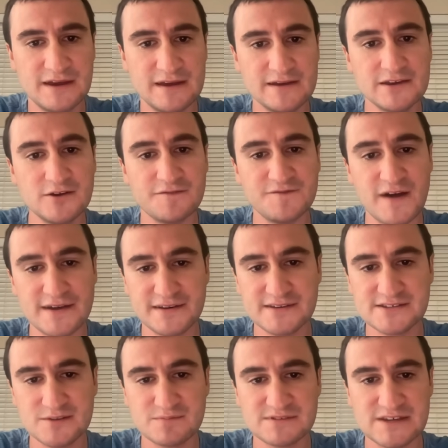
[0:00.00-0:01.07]
you know finding
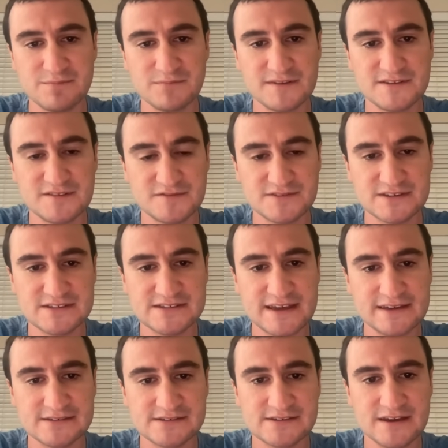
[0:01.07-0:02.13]
some semblance of
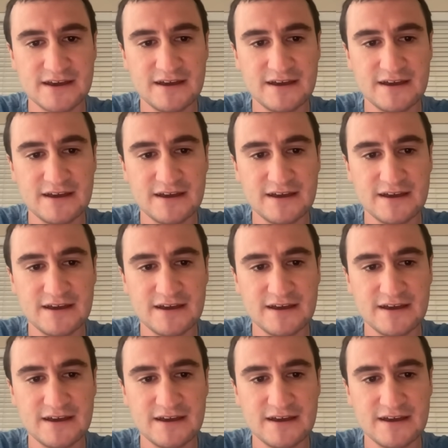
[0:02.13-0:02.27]
success.